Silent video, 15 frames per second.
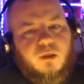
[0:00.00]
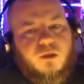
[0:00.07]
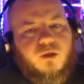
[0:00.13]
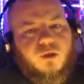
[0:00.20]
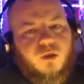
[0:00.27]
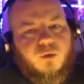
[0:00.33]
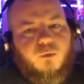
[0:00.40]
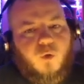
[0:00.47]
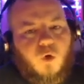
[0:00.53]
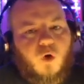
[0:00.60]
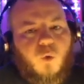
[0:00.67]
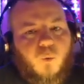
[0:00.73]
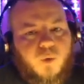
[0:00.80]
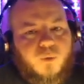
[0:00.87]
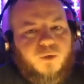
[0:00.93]
2
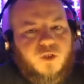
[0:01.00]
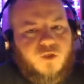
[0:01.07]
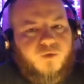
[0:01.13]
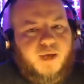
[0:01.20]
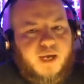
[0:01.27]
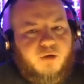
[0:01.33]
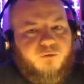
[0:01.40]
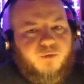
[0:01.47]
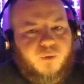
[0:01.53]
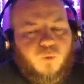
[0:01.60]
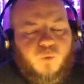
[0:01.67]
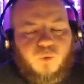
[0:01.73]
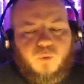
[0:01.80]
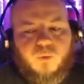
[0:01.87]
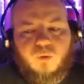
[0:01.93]
mortal wounds for every
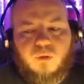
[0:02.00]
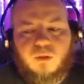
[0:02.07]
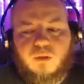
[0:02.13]
wound.